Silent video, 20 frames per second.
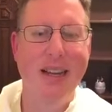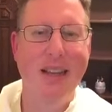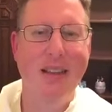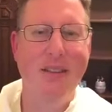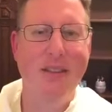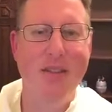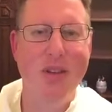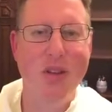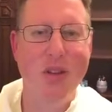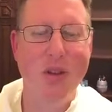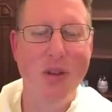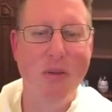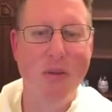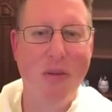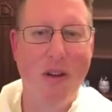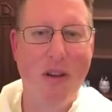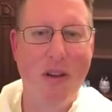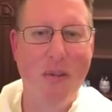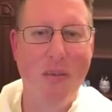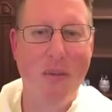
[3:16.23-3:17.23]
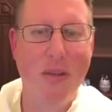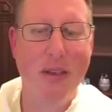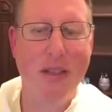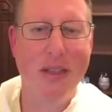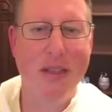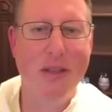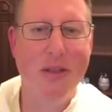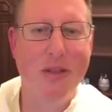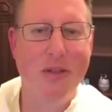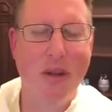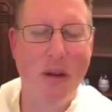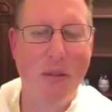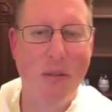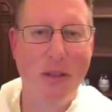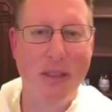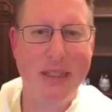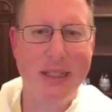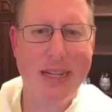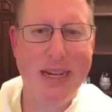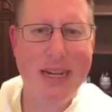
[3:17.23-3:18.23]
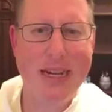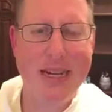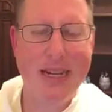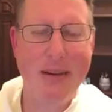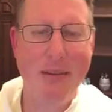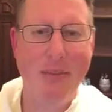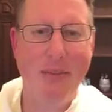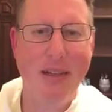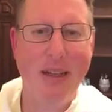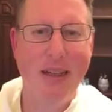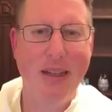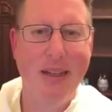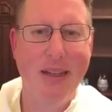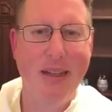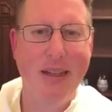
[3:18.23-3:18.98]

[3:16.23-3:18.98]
the virtue of hope in this troubled time,